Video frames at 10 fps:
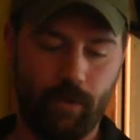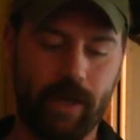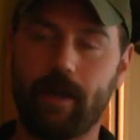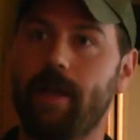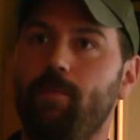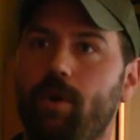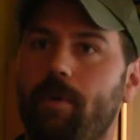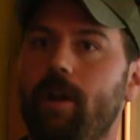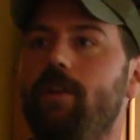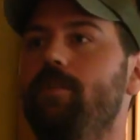We can get more
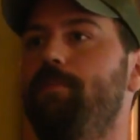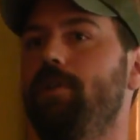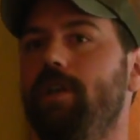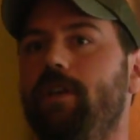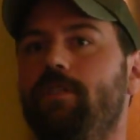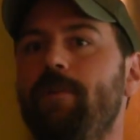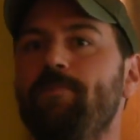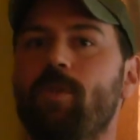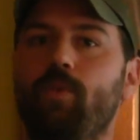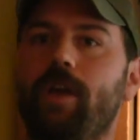money to the police.
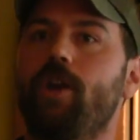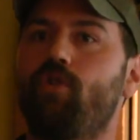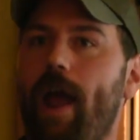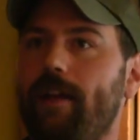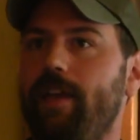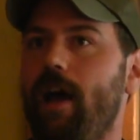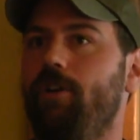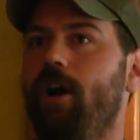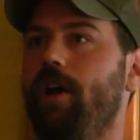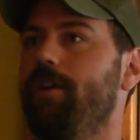We can crack
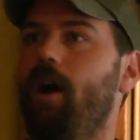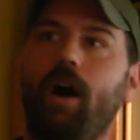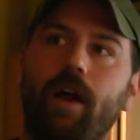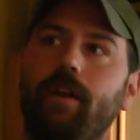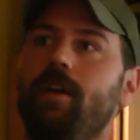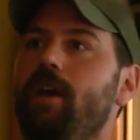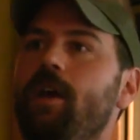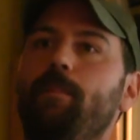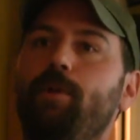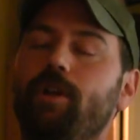down on on
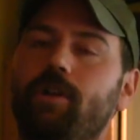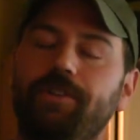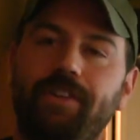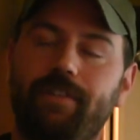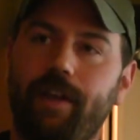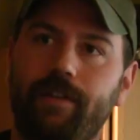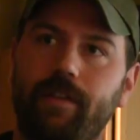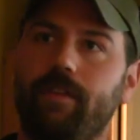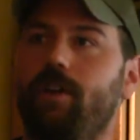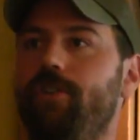political dissent
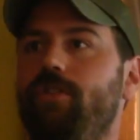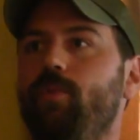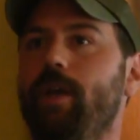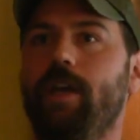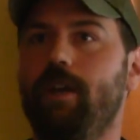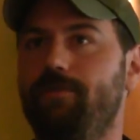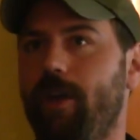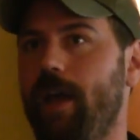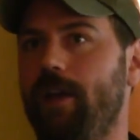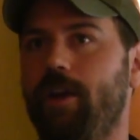in this country. We can
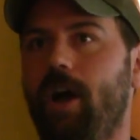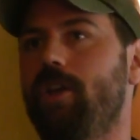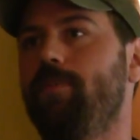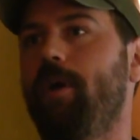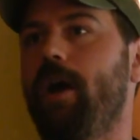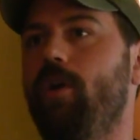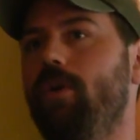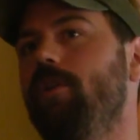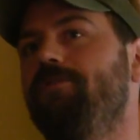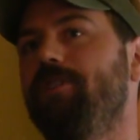invade and occupy
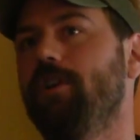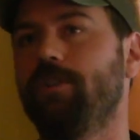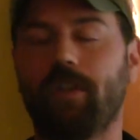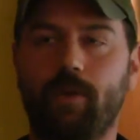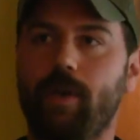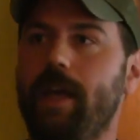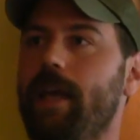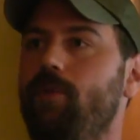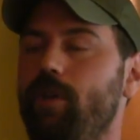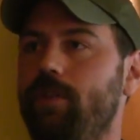oil fields. Like we can
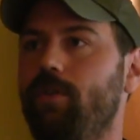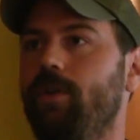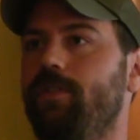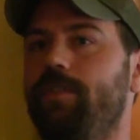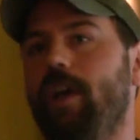get resources.